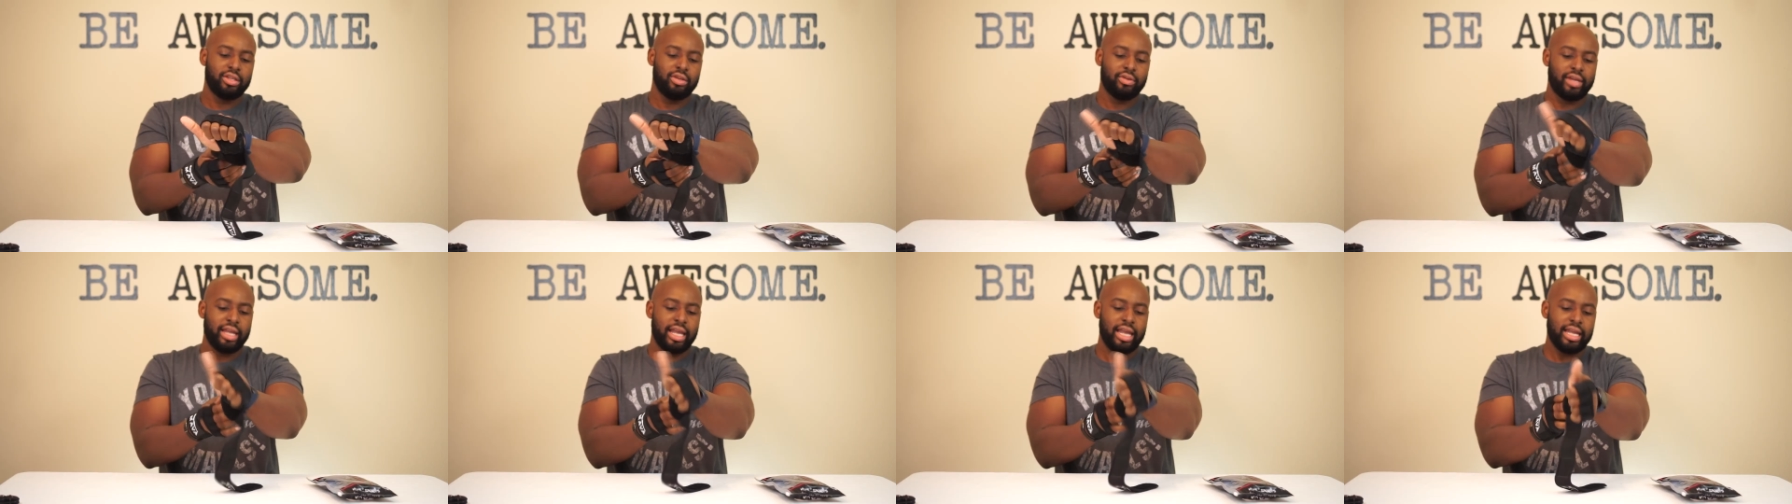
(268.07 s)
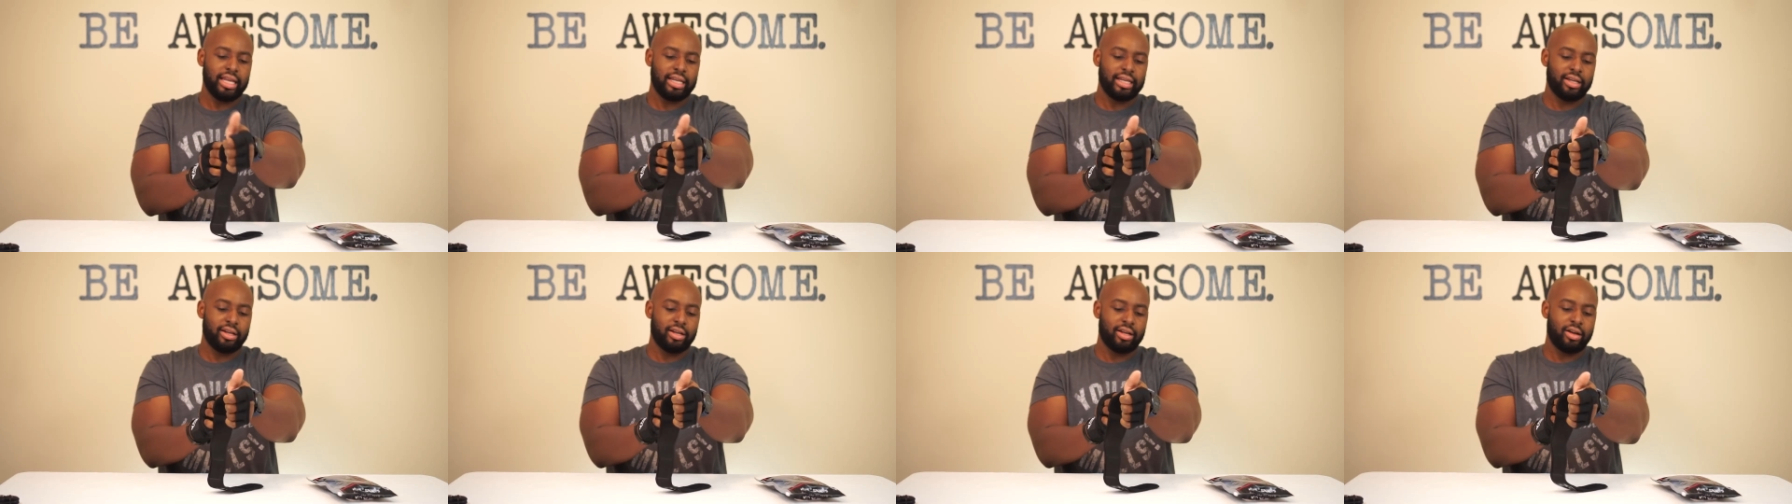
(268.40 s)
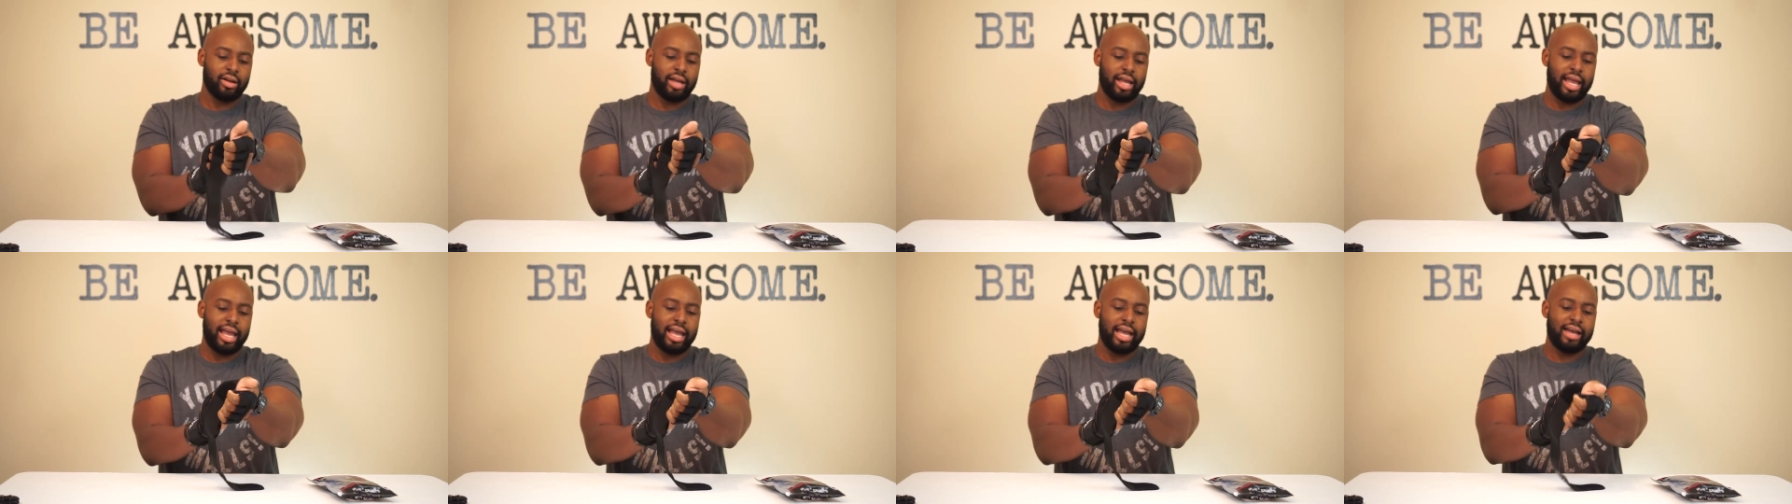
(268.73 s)
you can't
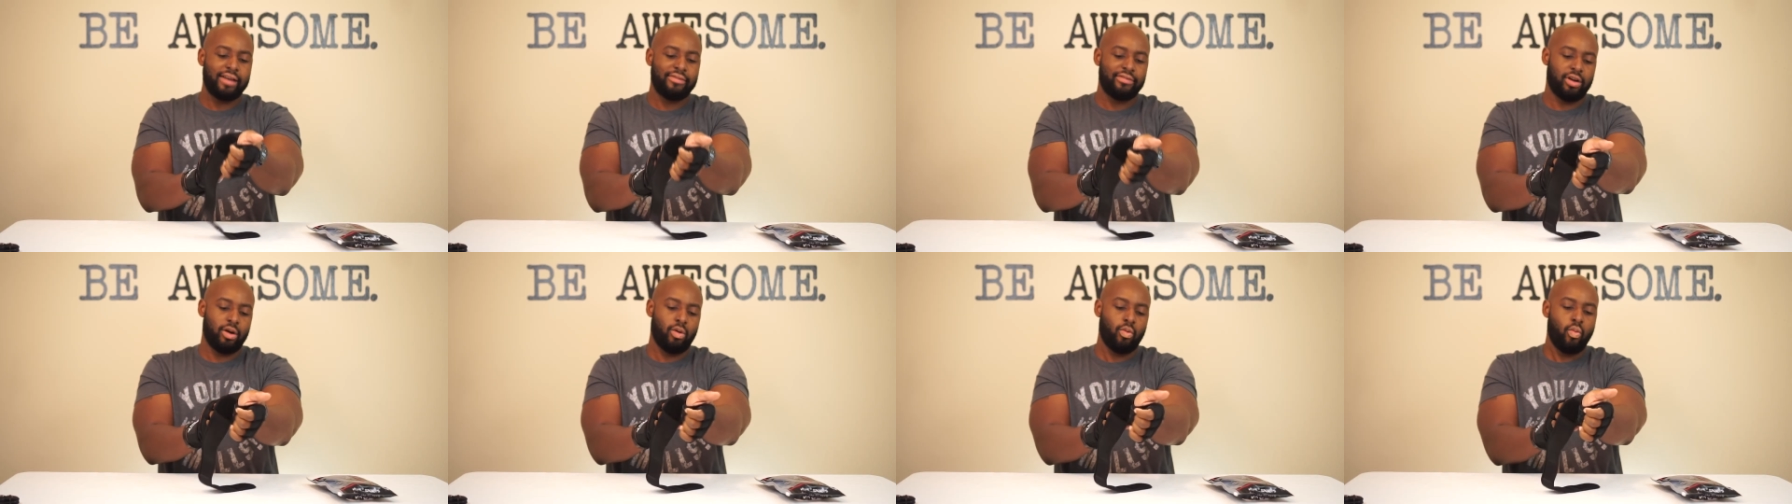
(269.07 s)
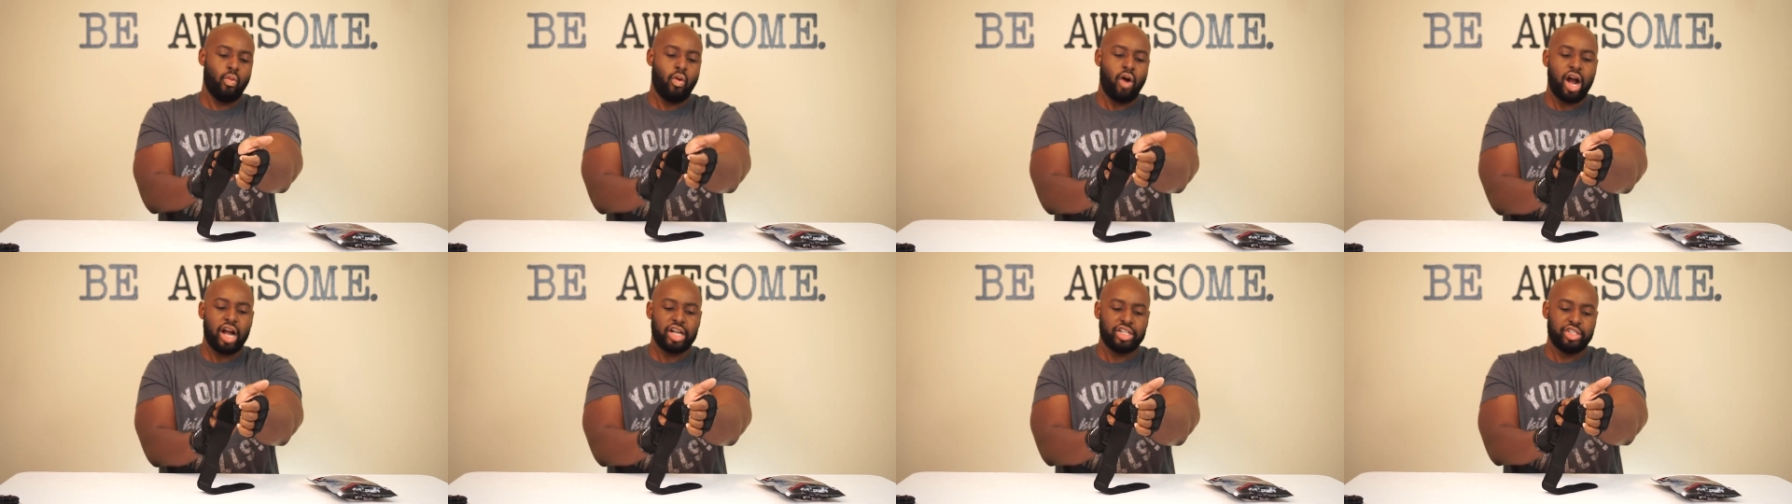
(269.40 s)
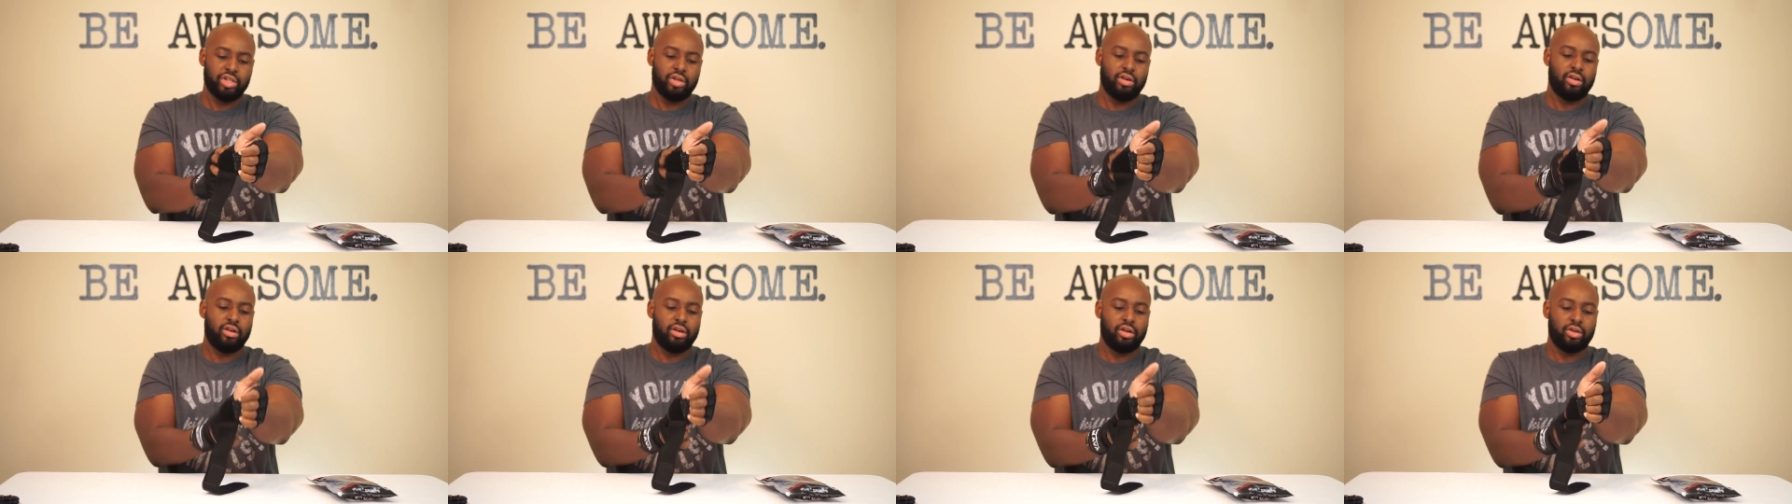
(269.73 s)
have a watch
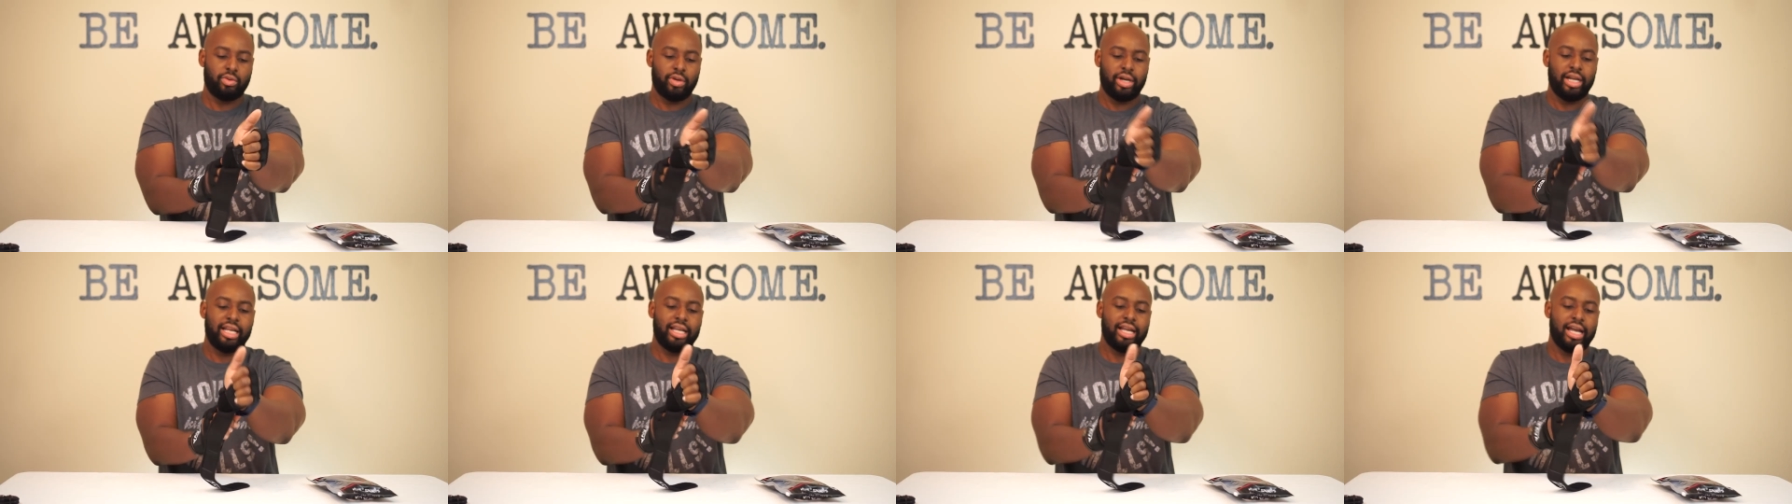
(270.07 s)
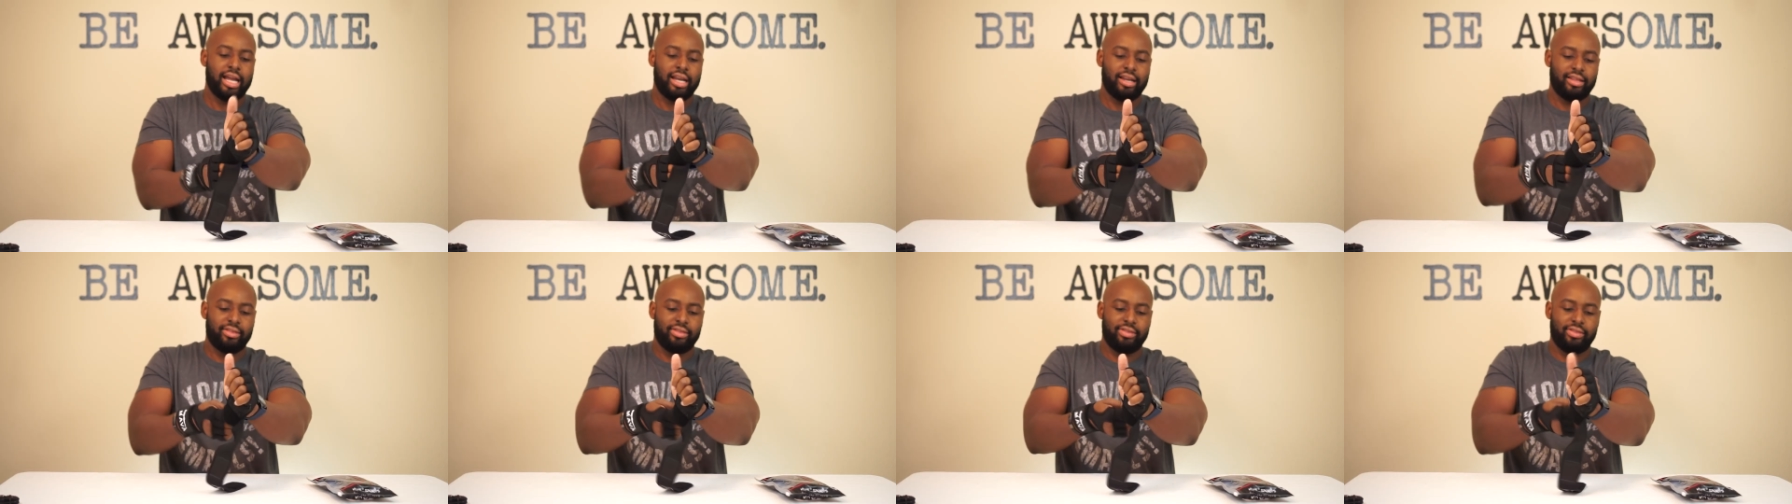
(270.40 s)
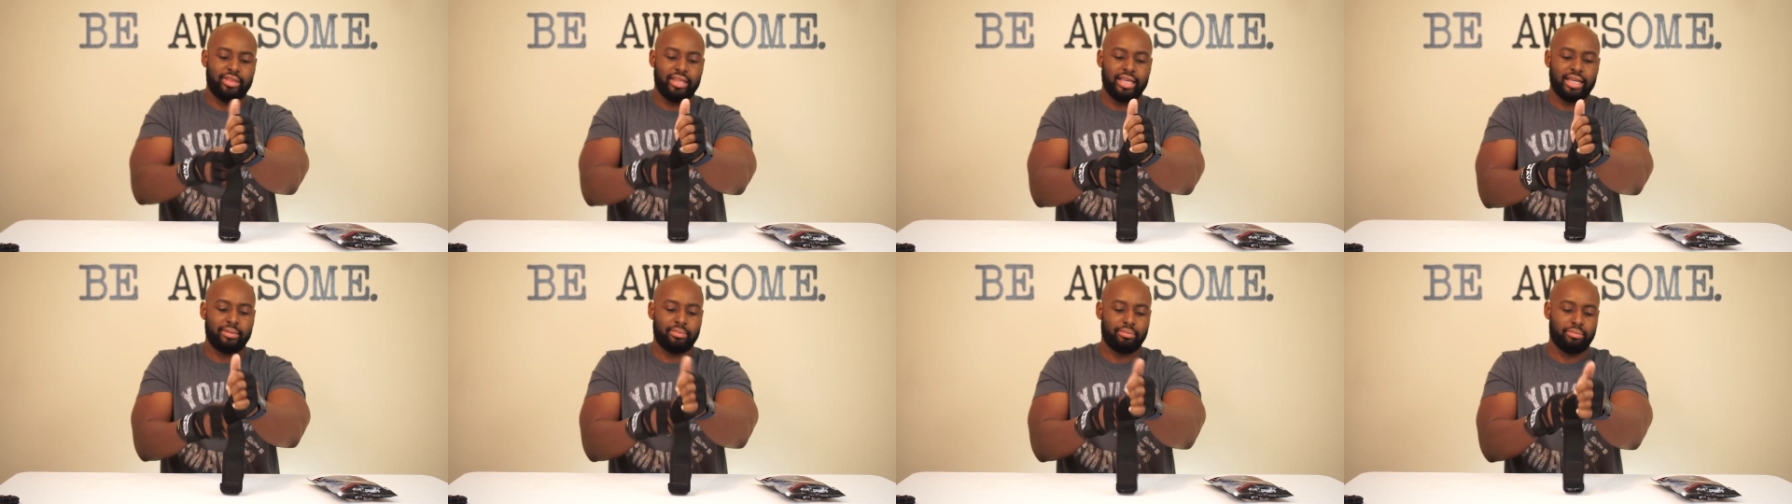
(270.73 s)
on or any kind of
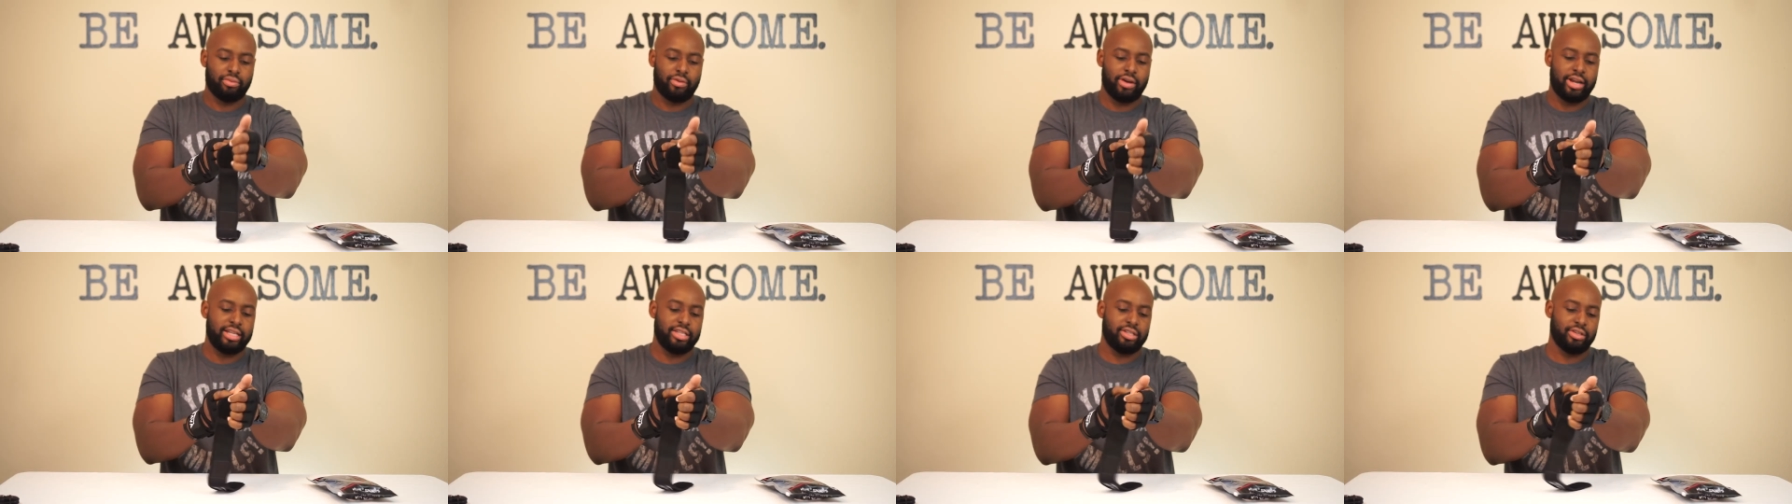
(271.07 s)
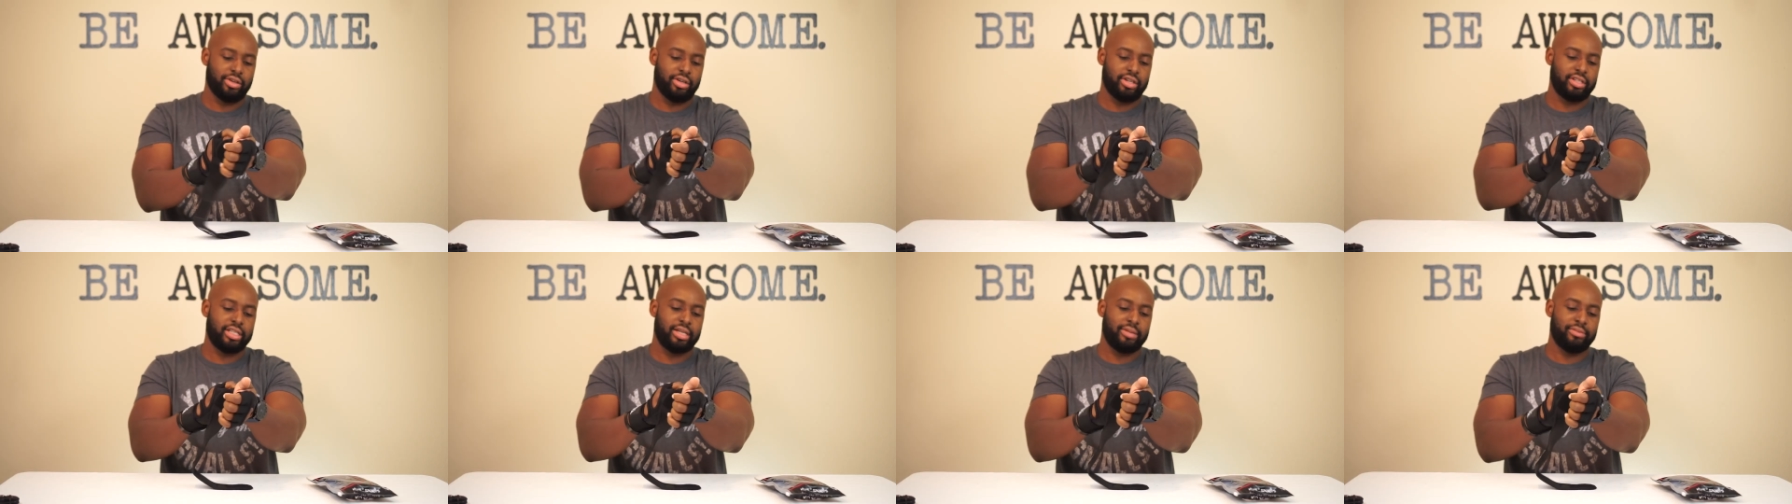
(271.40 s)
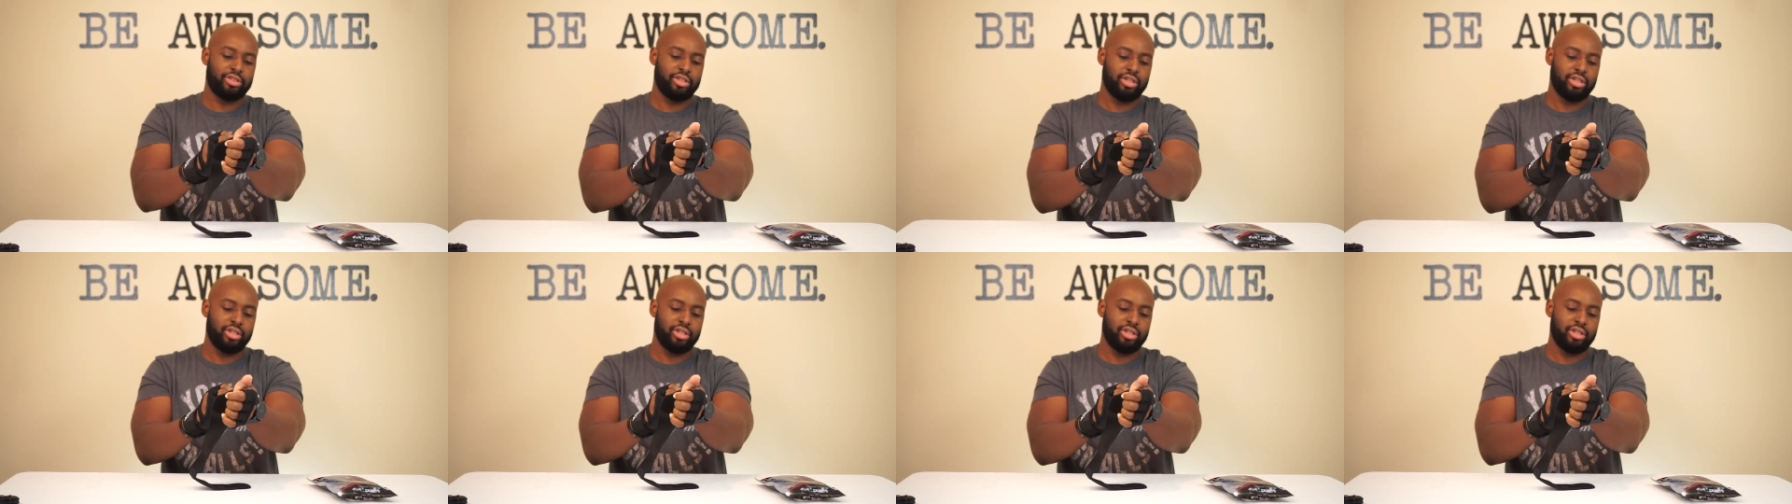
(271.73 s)
thick bracelet or something.